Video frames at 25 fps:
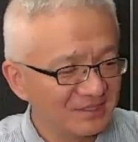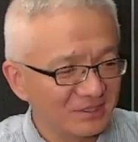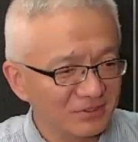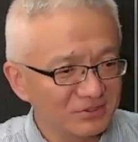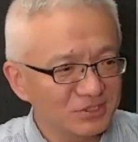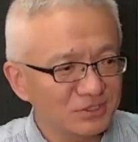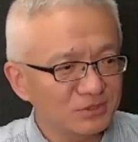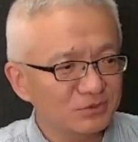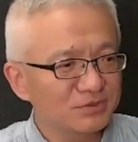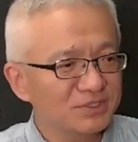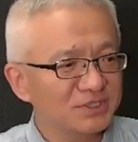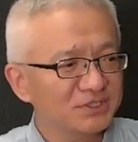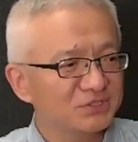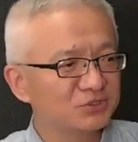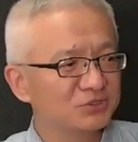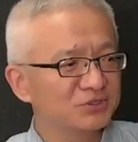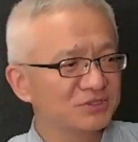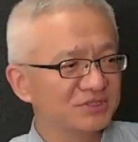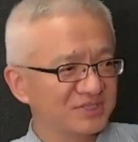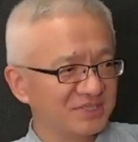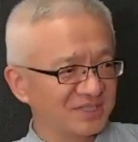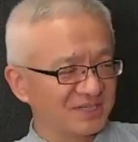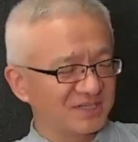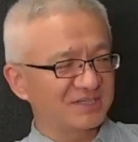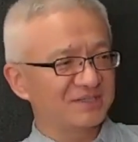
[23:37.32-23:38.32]
So we
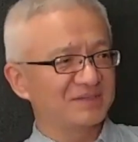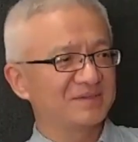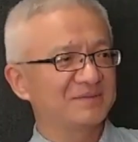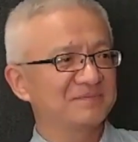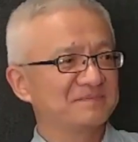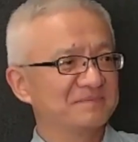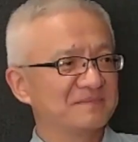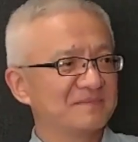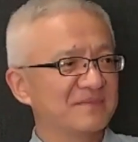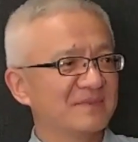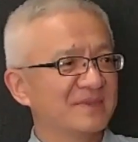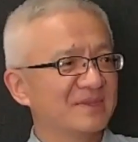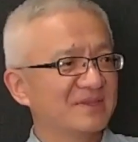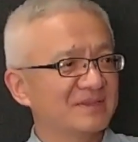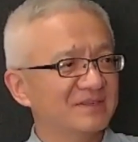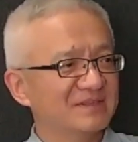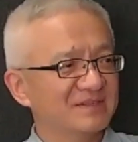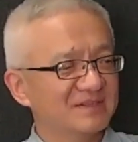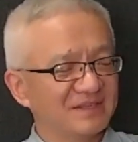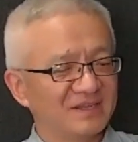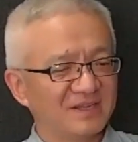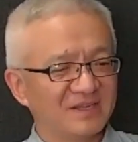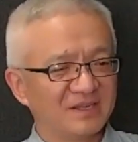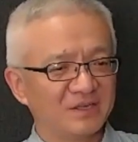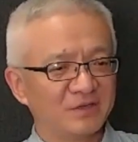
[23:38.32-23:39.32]
should
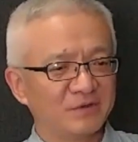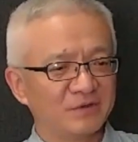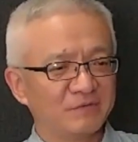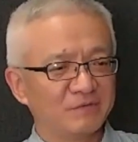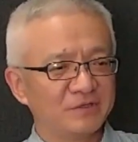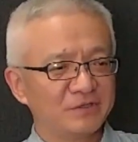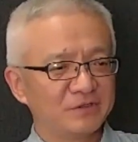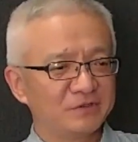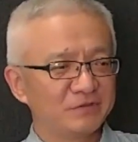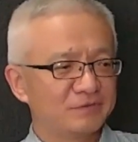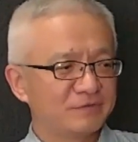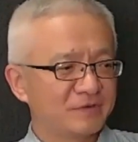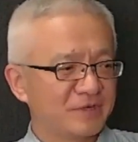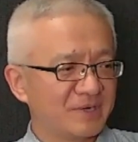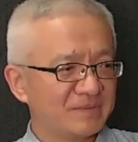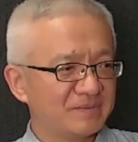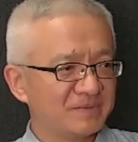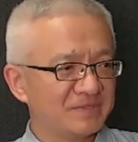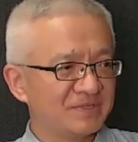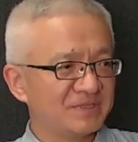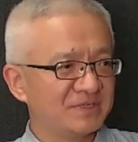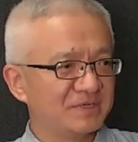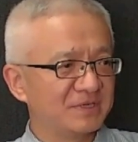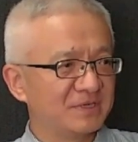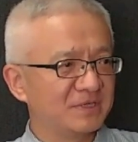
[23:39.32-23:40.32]
view from
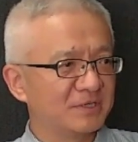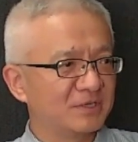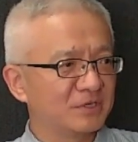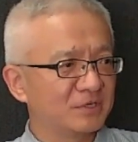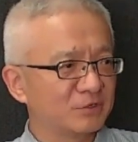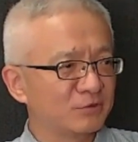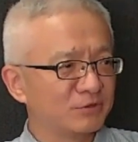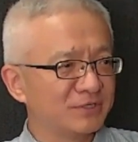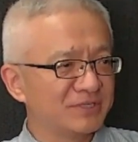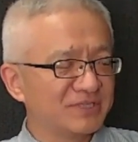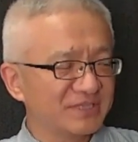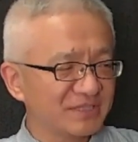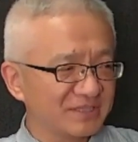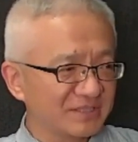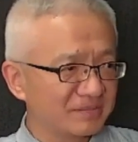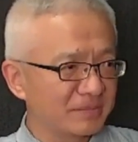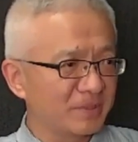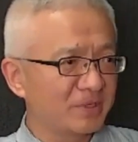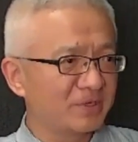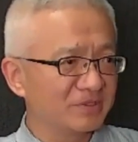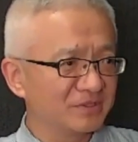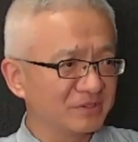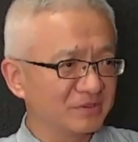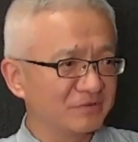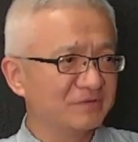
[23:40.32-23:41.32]
a critic
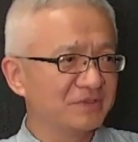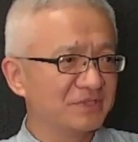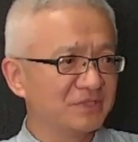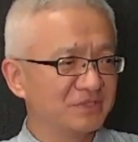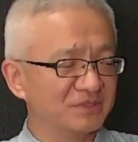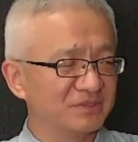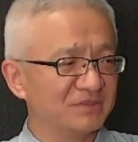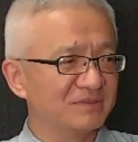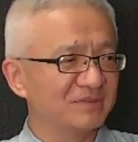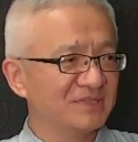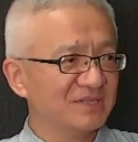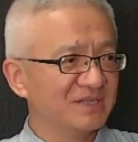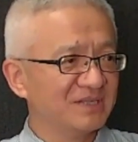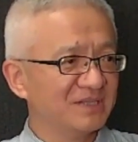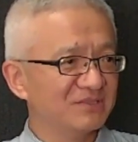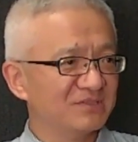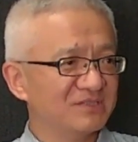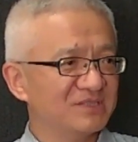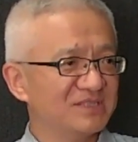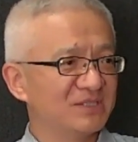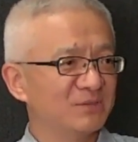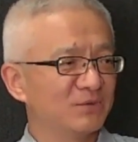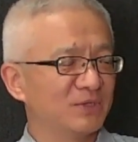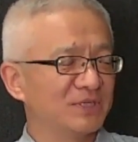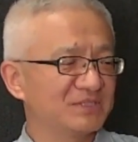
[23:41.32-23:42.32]
point of view to
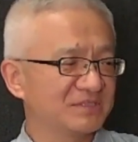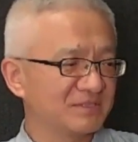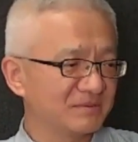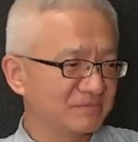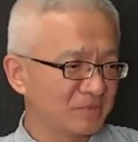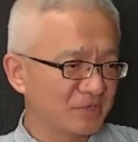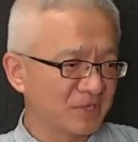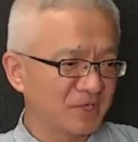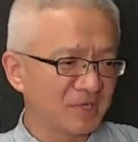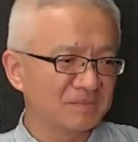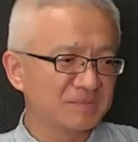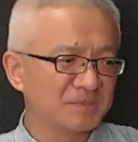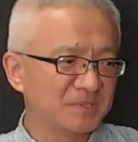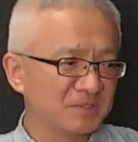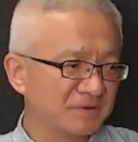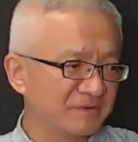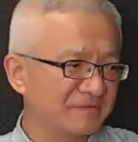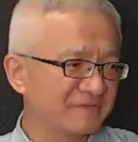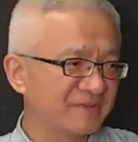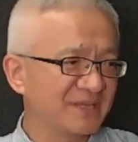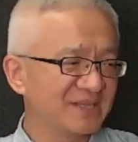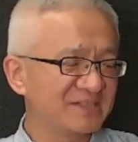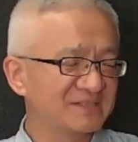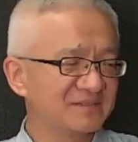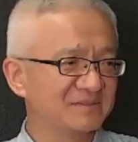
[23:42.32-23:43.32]
see what's the problem of
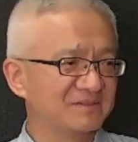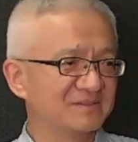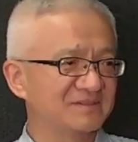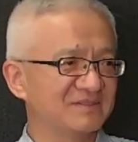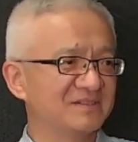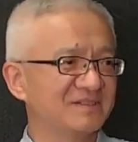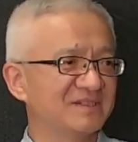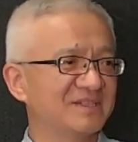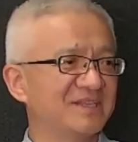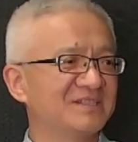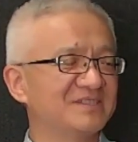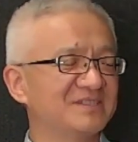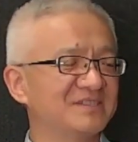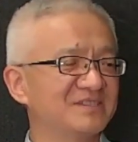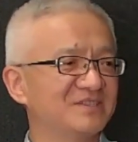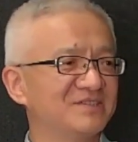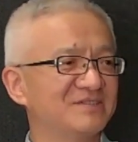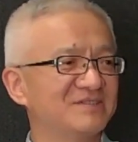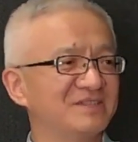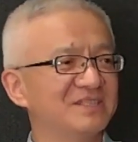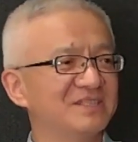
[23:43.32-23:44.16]
that service.